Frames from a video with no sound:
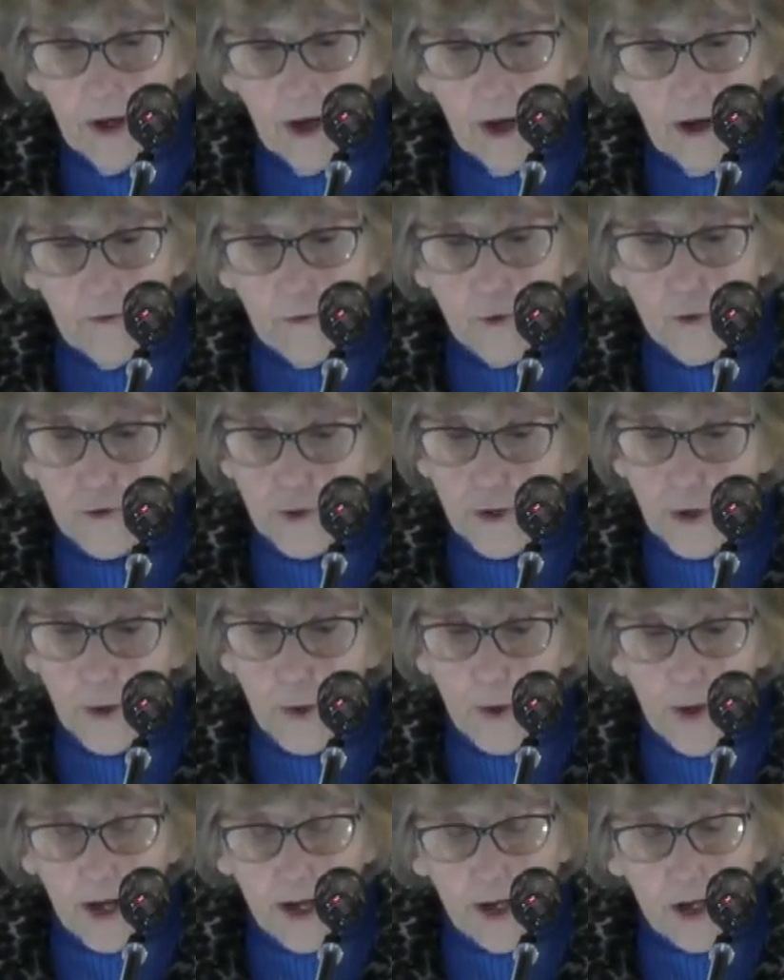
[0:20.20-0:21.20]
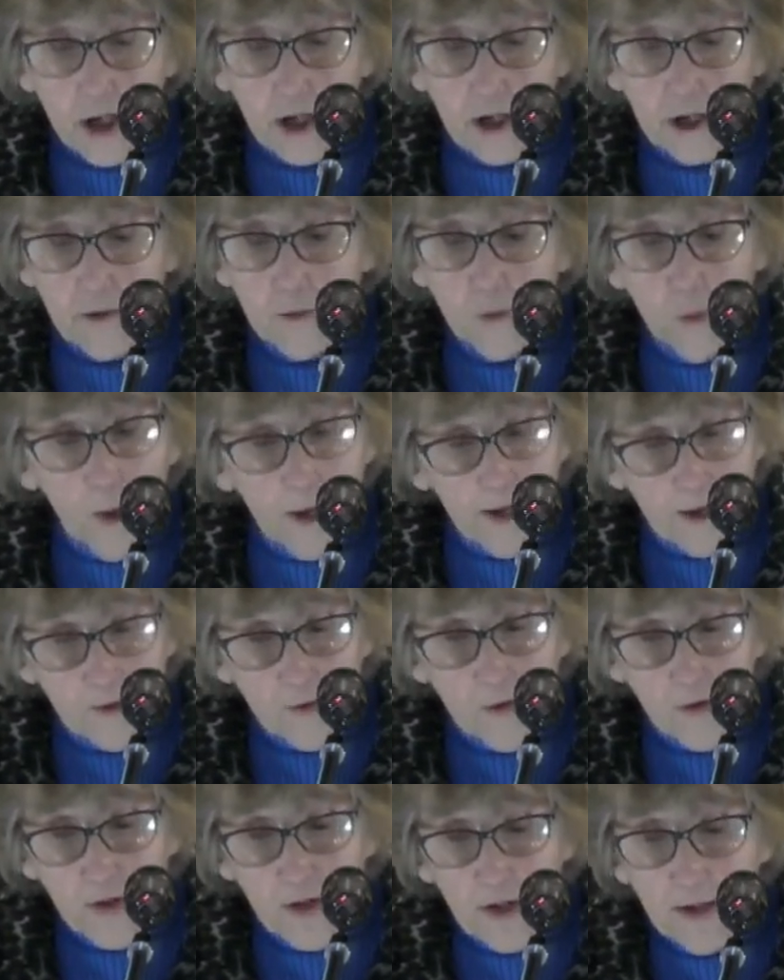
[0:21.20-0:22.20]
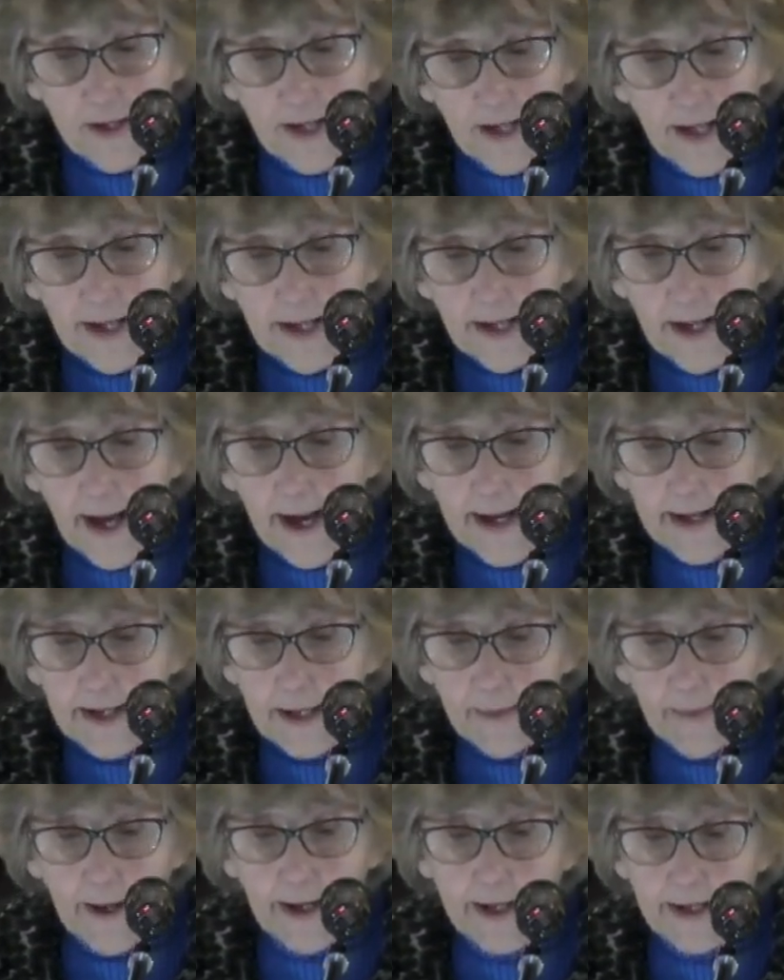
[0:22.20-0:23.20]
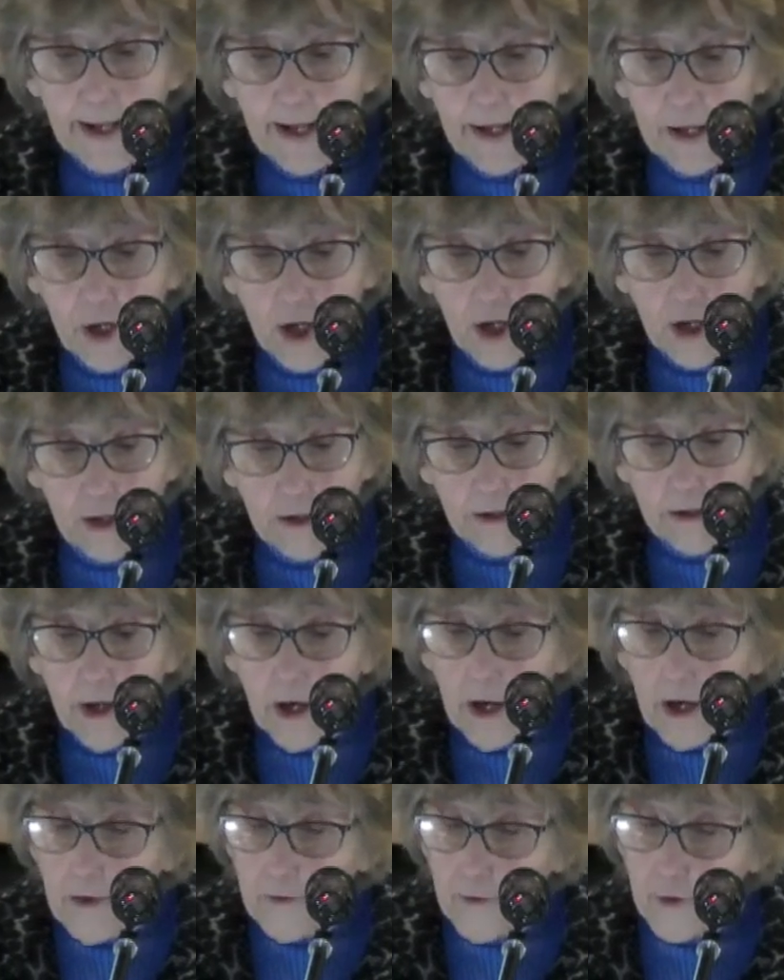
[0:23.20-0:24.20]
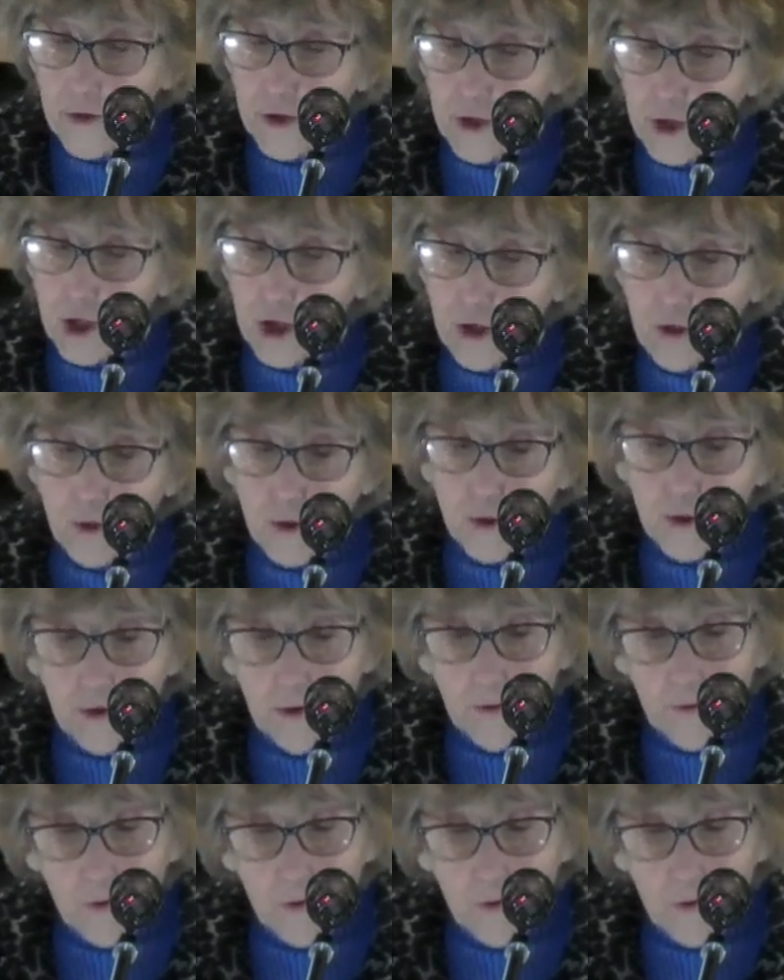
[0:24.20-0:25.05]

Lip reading: For the creation waits in eager expectation for the children of